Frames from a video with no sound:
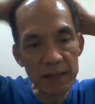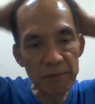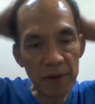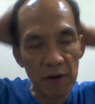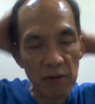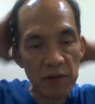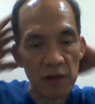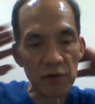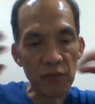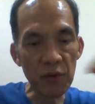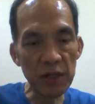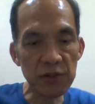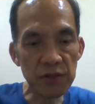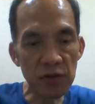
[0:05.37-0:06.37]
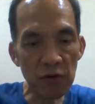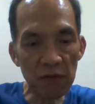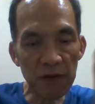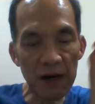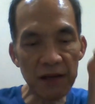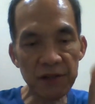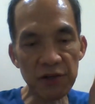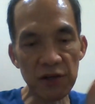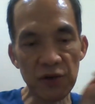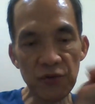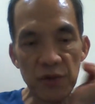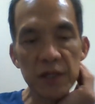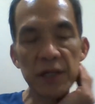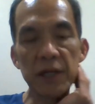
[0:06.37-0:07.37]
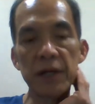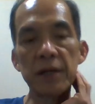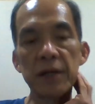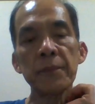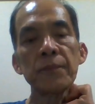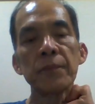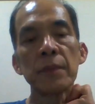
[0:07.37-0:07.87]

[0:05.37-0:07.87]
about the risks of heart surgery earlier.